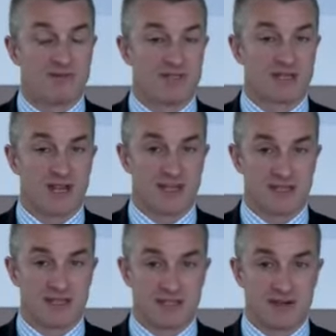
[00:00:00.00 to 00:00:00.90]
in this case
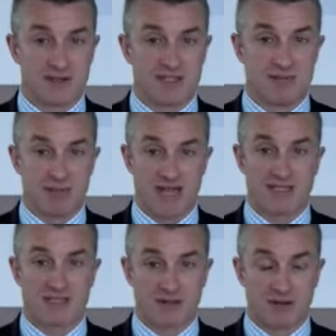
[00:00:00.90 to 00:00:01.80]
the US
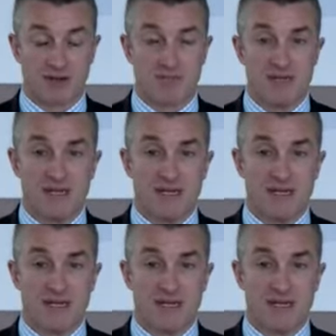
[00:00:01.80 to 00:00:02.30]
Blackstone Group.